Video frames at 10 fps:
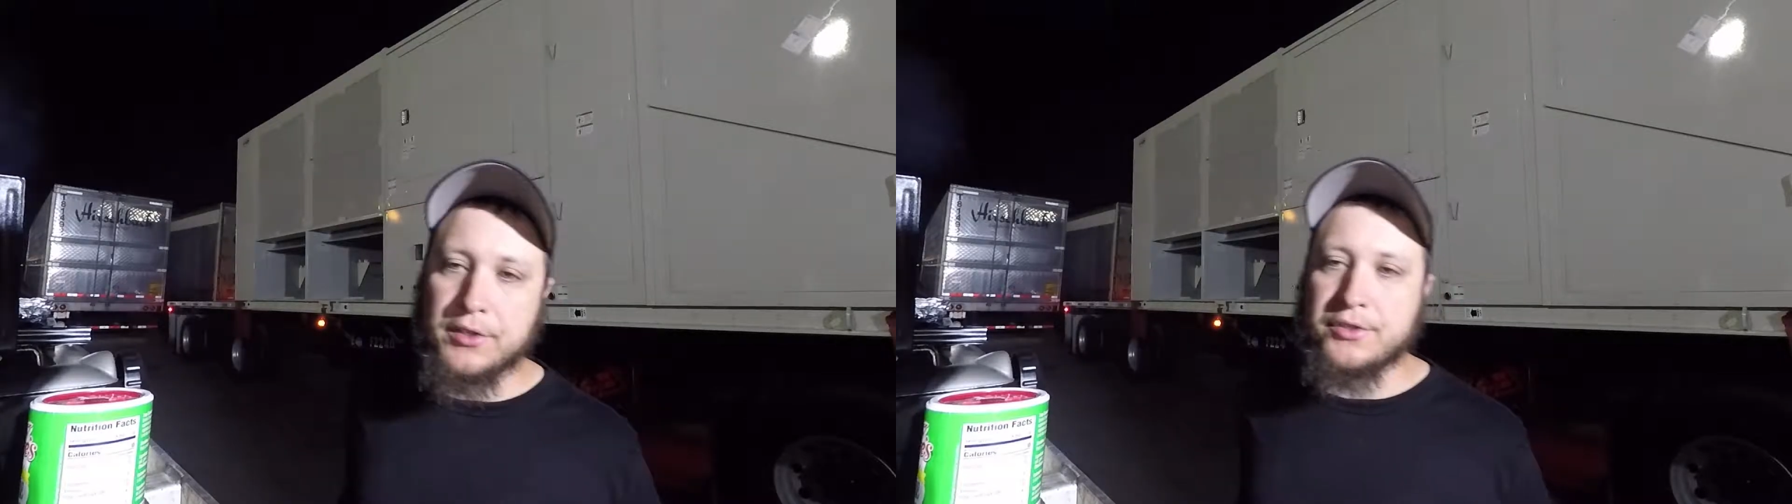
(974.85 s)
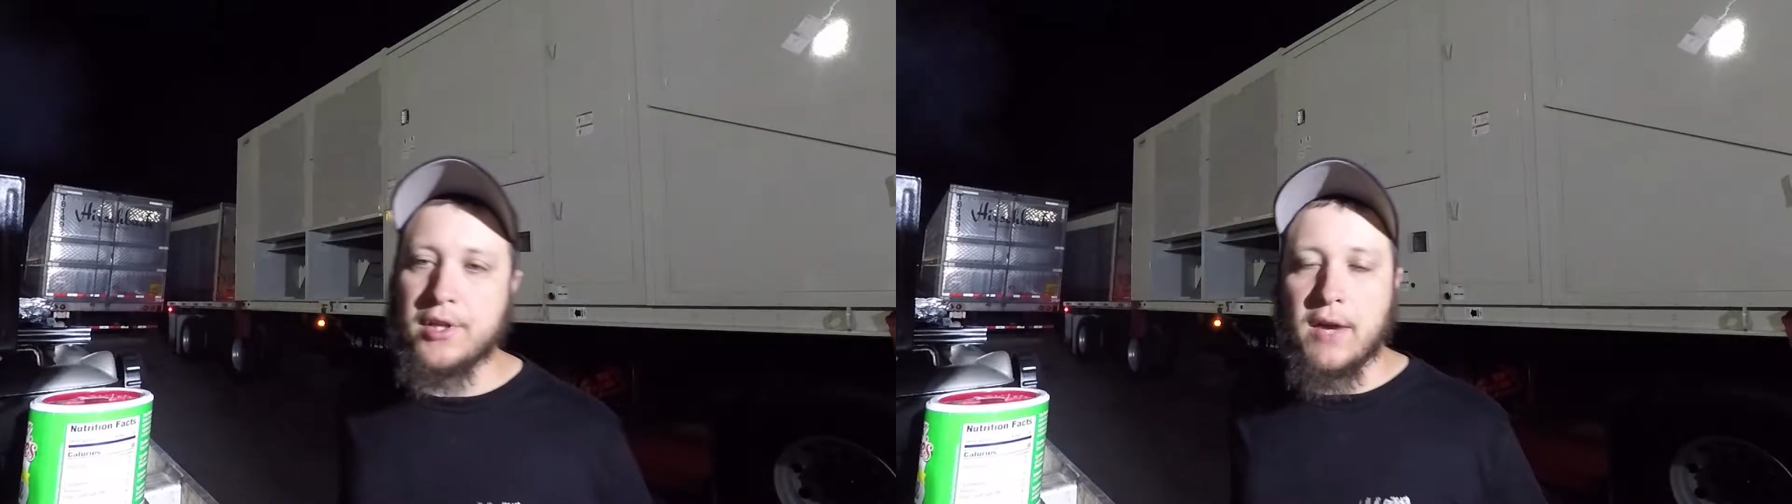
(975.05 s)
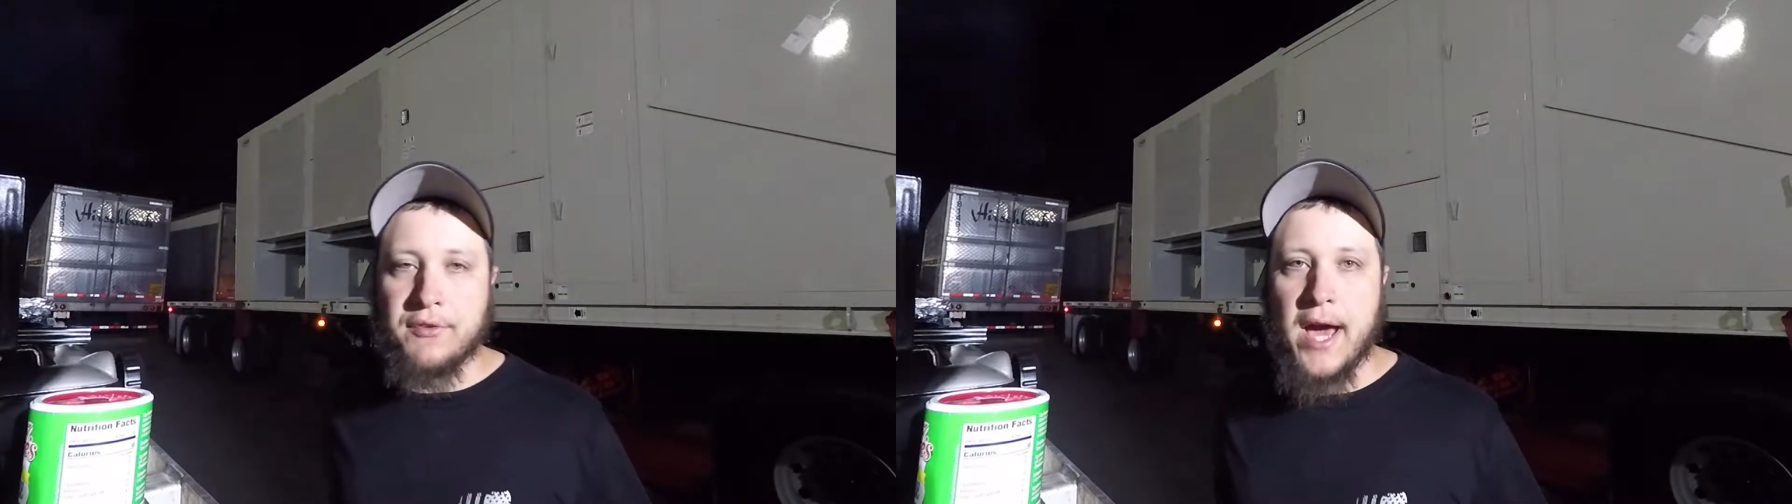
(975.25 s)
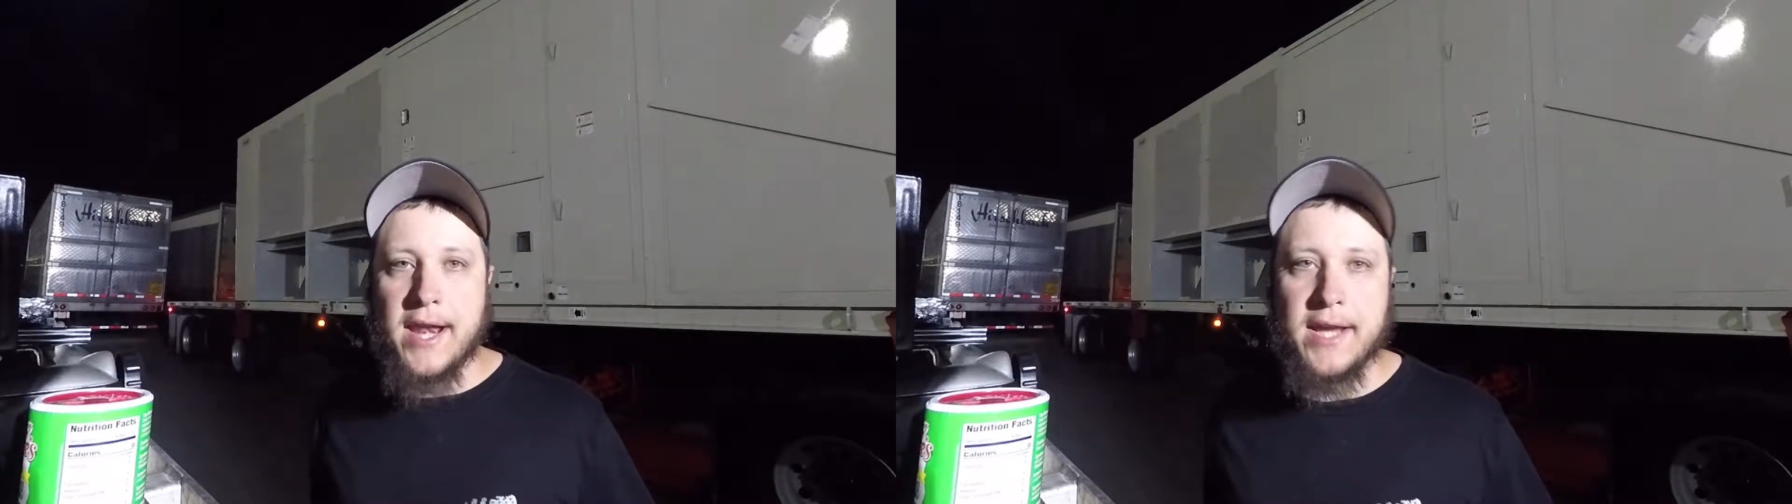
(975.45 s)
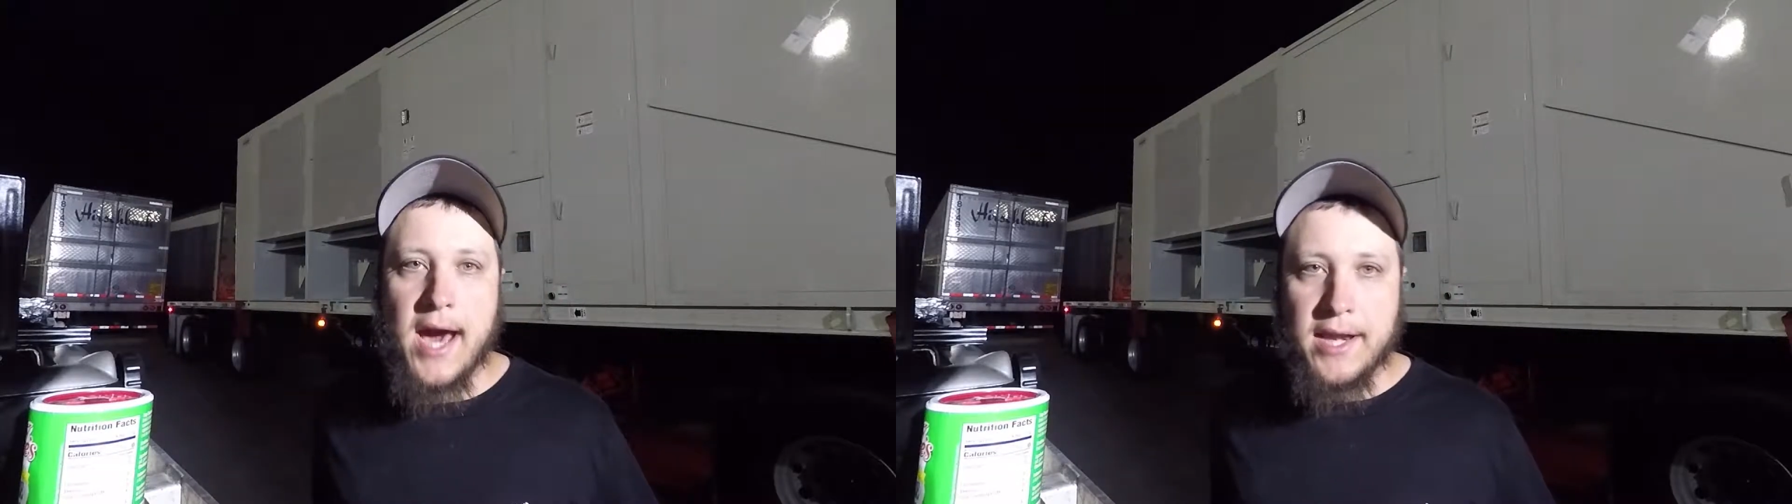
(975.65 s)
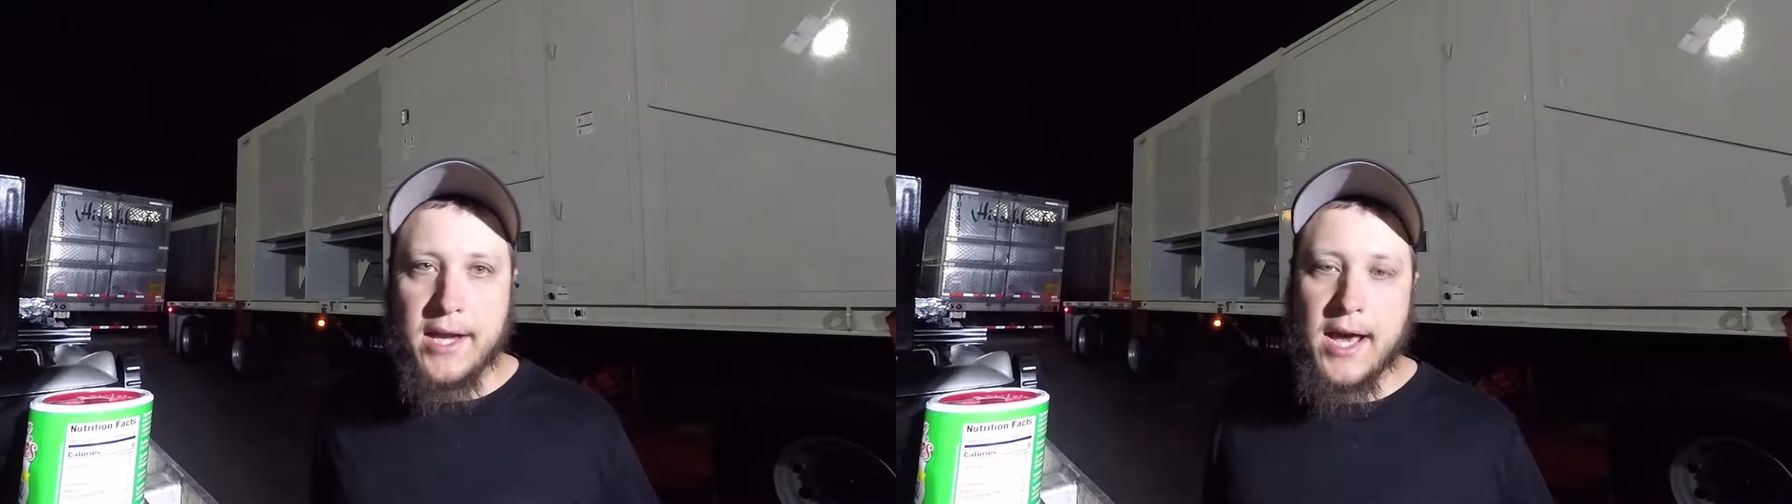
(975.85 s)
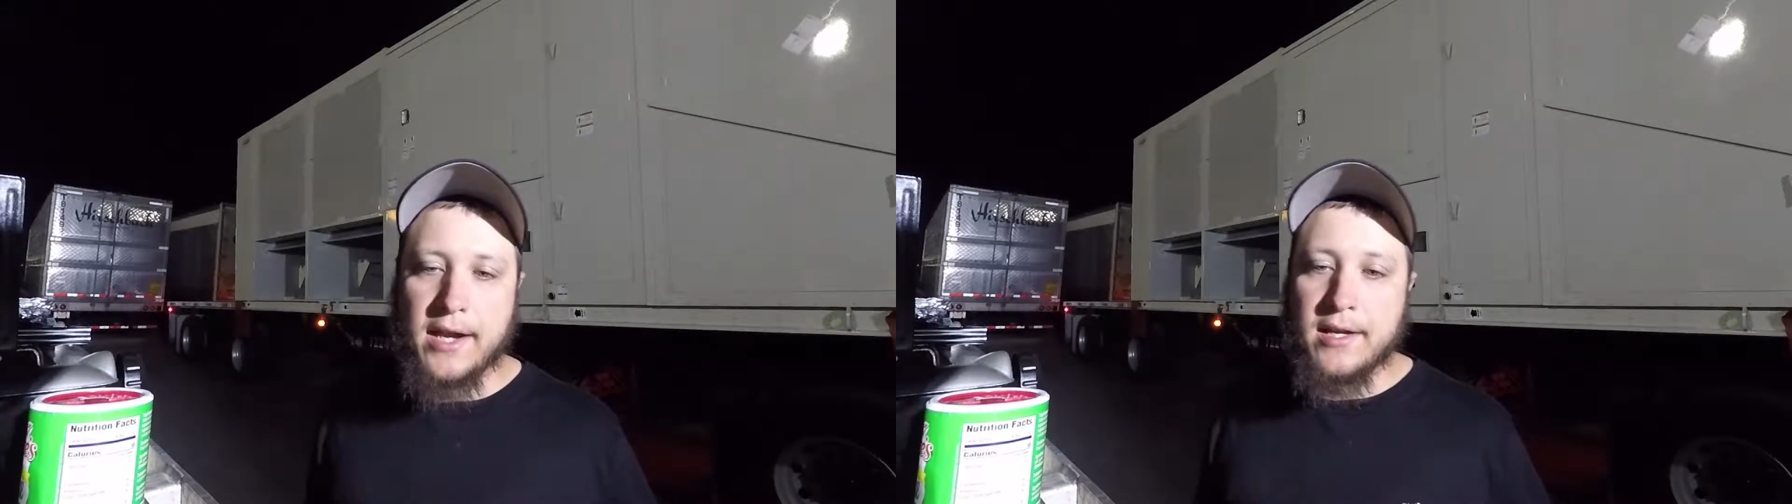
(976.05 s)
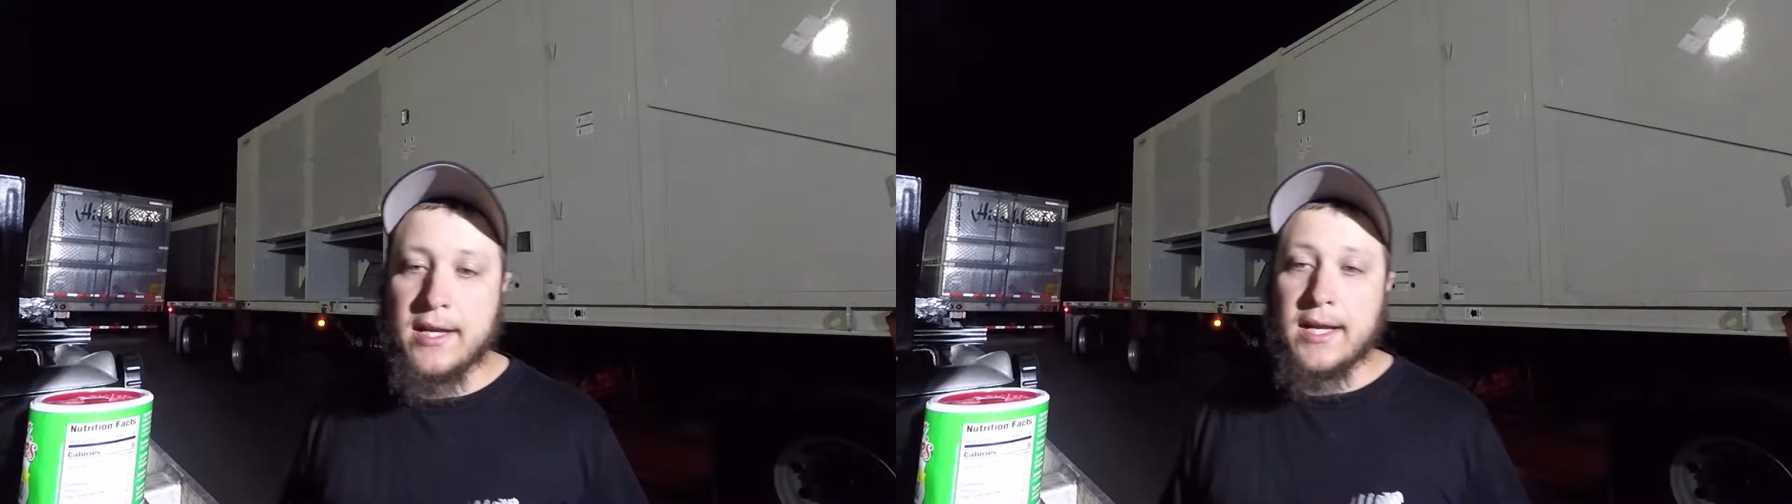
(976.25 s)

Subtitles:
stuff, yada yada yada.